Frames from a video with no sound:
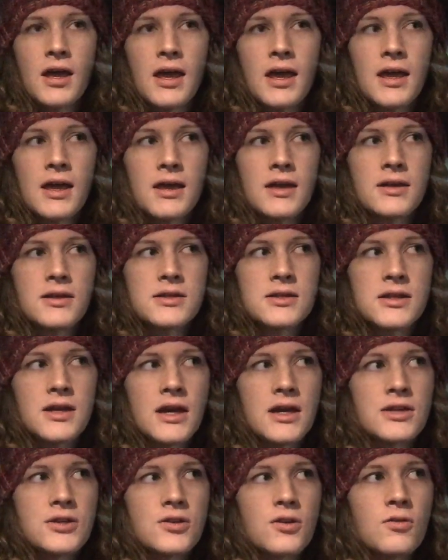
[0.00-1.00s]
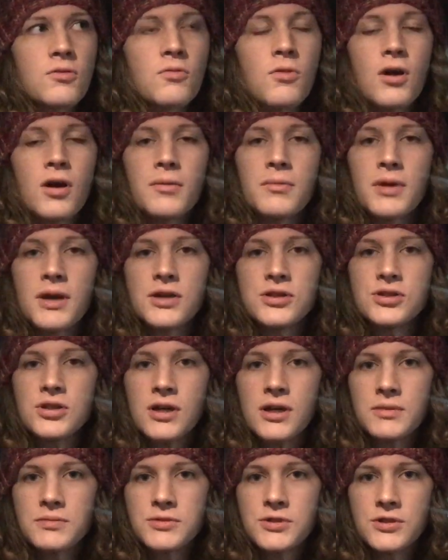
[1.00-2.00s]
And I don't want my
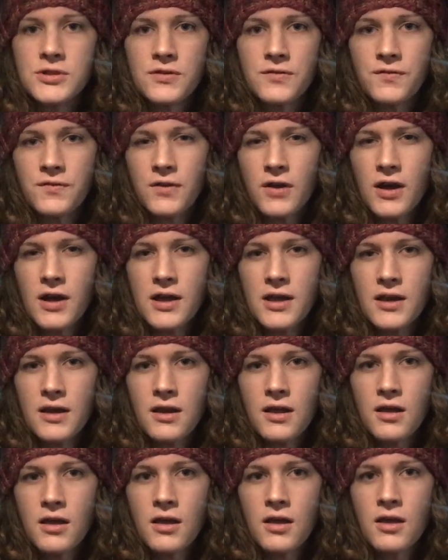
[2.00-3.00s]
job to define